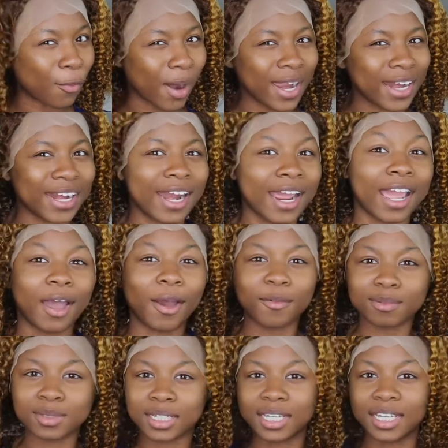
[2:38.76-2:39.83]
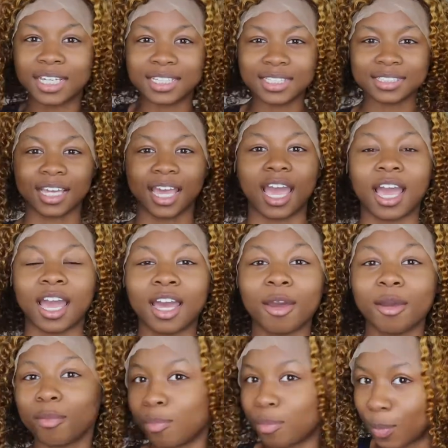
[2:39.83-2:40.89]
right now because
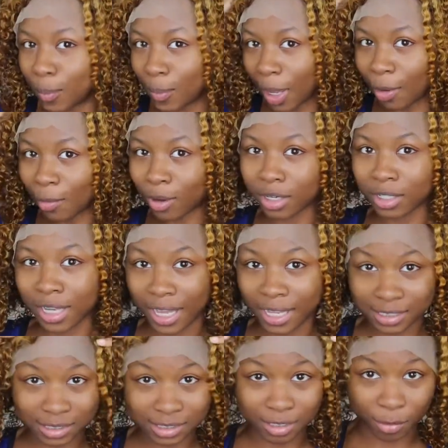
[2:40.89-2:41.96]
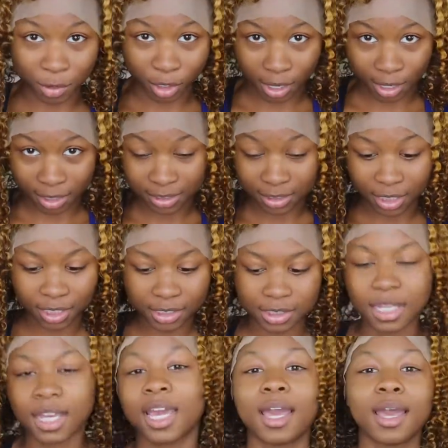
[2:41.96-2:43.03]
I I wear glasses, I wear contacts.
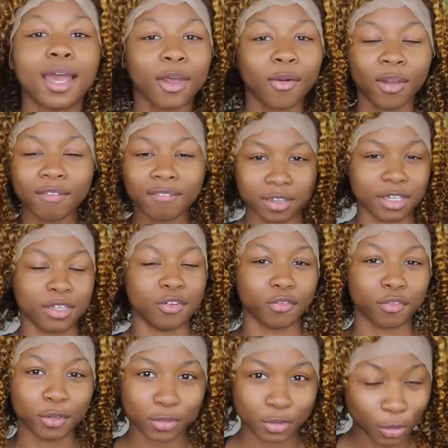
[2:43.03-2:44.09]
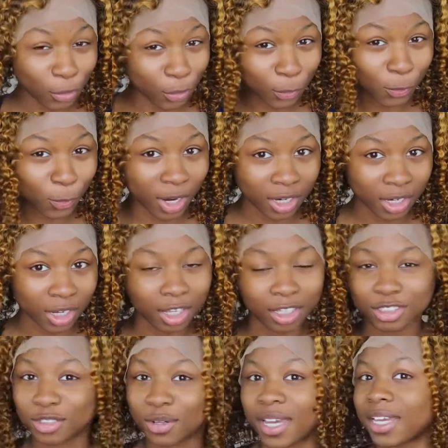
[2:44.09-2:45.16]
I don't have either of those on right now,
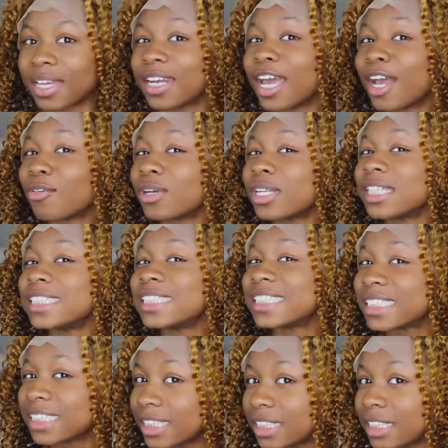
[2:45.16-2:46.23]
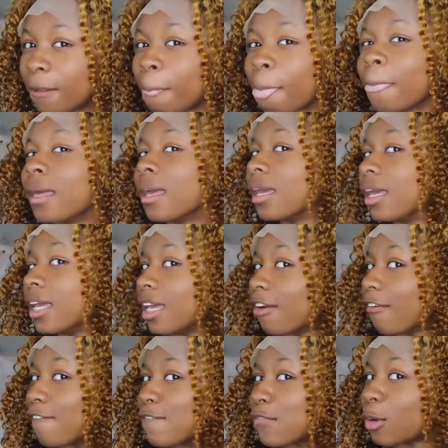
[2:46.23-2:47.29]
so I cannot really see it
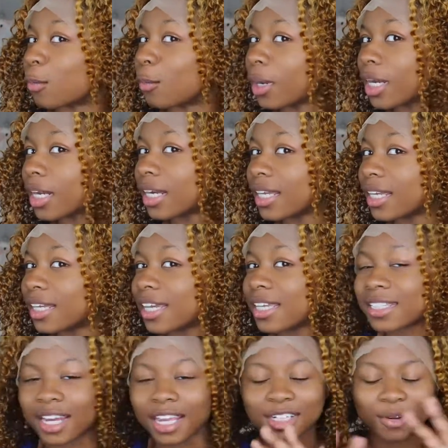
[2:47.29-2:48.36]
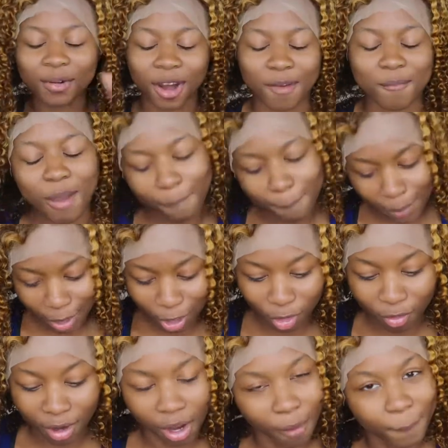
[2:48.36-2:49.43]
for what it is. I don't have my mirror
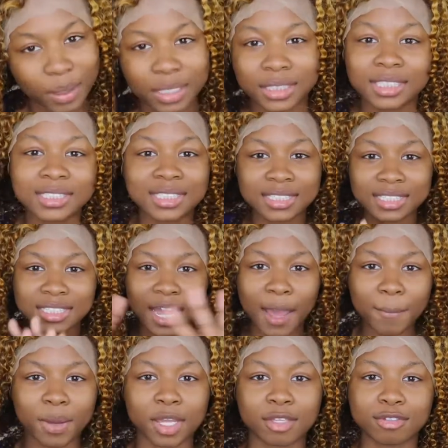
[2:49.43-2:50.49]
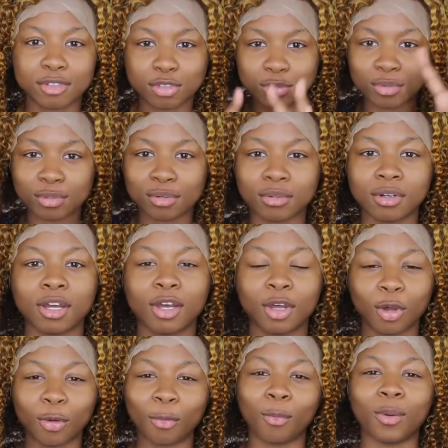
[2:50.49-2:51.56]
right here because this is not my usual
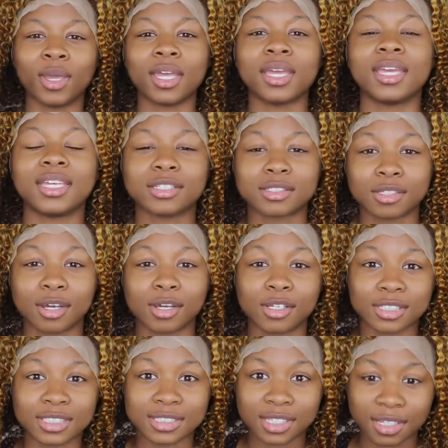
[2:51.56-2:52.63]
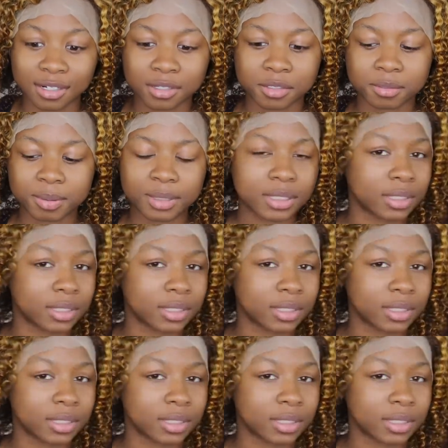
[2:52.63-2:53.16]
wig install setup